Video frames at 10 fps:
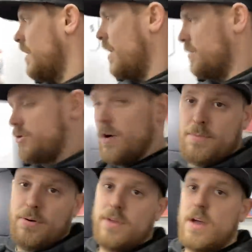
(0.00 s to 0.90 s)
I'll try
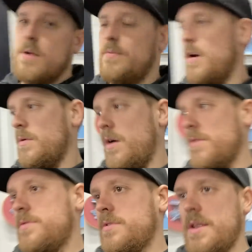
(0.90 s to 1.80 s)
and put the GoPro
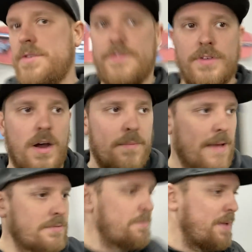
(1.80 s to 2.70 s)
on and time
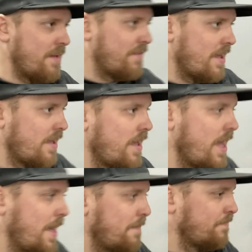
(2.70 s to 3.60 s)
lapse a bit of it.
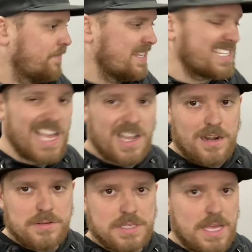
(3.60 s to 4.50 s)
It's getting
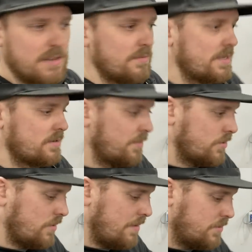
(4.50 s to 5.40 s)
close to the end of the week, so I'm not
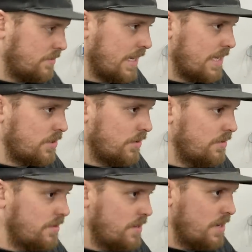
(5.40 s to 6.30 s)
sure how much we're gonna get done,
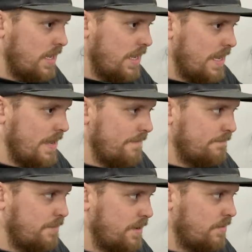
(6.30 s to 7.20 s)

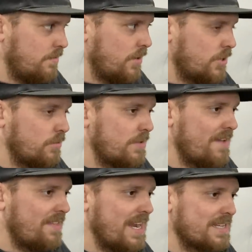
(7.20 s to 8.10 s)
but we shall
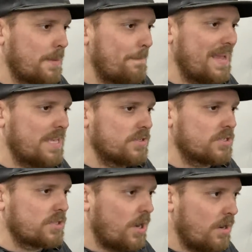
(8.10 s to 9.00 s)
nevertheless make a
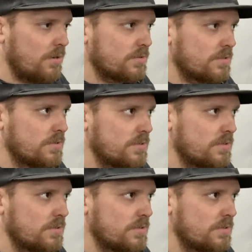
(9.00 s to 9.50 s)
start.